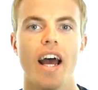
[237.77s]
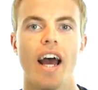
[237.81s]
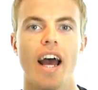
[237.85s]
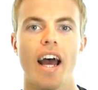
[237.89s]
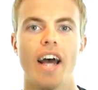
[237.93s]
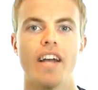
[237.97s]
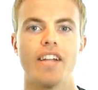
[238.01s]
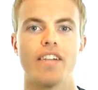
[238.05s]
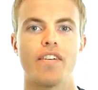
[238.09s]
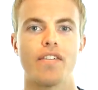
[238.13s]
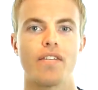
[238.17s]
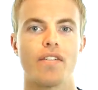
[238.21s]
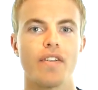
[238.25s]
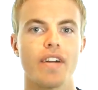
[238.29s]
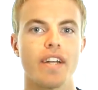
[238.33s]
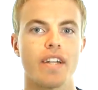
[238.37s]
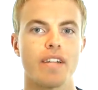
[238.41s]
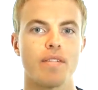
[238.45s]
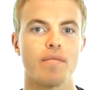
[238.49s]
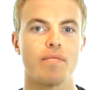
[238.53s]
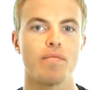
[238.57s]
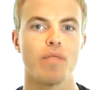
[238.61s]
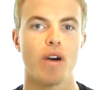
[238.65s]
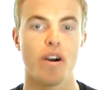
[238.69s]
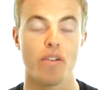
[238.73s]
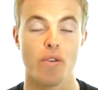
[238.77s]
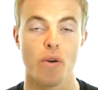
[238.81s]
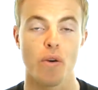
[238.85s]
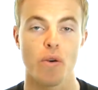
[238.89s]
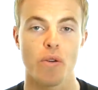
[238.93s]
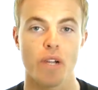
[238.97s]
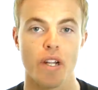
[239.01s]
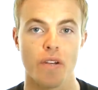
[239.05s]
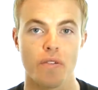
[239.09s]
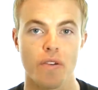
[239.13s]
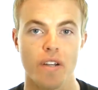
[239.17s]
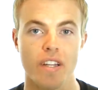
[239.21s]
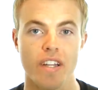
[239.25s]
and the freedom of who
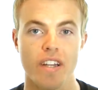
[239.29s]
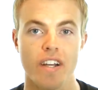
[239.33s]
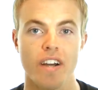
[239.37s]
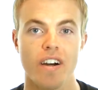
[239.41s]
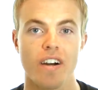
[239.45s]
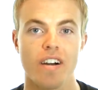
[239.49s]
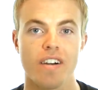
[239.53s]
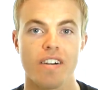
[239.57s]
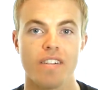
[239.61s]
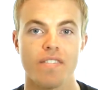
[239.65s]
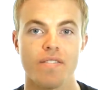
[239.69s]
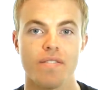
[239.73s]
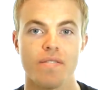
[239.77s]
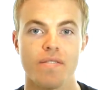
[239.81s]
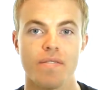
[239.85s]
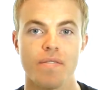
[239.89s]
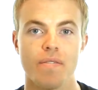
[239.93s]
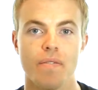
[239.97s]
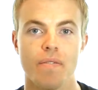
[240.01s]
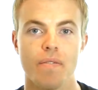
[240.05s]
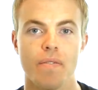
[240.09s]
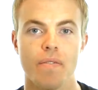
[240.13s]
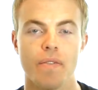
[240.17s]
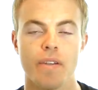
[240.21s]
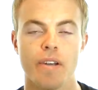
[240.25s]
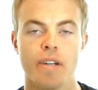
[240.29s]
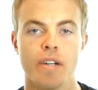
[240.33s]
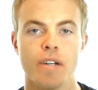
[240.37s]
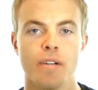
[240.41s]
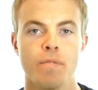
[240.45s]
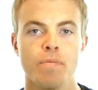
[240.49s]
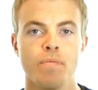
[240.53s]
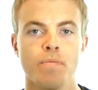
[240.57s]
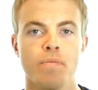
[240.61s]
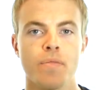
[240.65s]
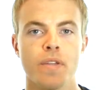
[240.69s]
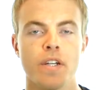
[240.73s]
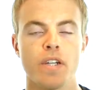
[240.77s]
they really are.
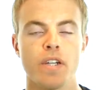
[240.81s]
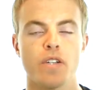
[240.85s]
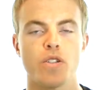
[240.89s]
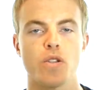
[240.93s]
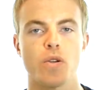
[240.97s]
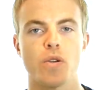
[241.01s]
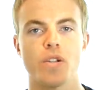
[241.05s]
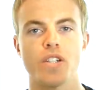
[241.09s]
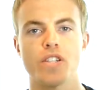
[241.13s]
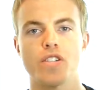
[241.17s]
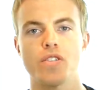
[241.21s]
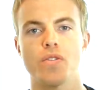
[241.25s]
So it is